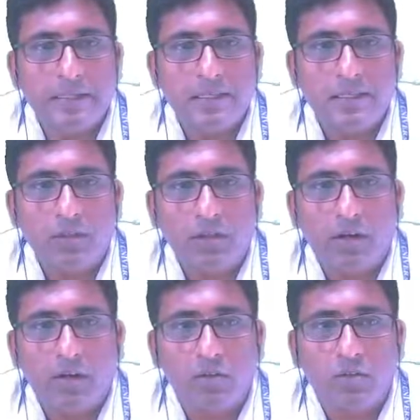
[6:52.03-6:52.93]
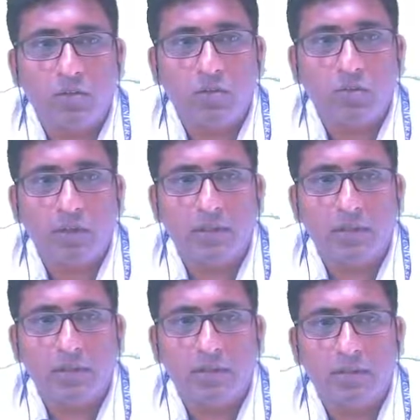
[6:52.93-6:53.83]
So there are also 2
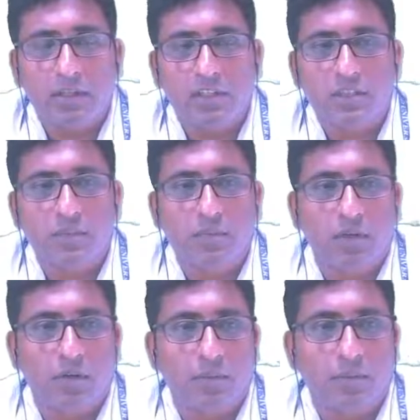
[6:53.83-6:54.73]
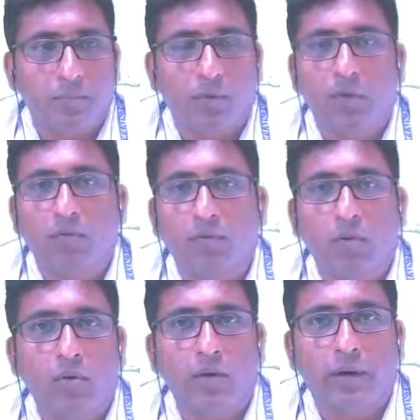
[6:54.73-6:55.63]
other, that is Pol
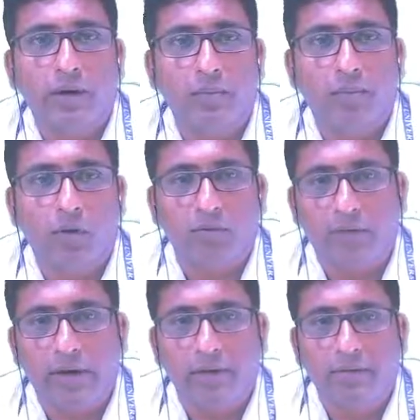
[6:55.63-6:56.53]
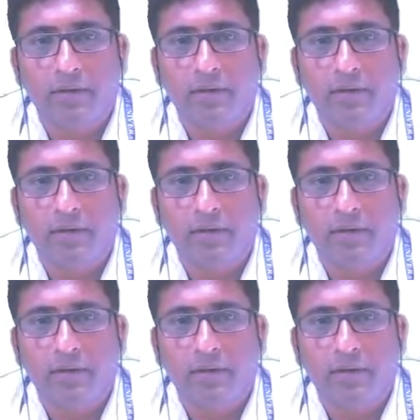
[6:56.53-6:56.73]
4 and Pol 5,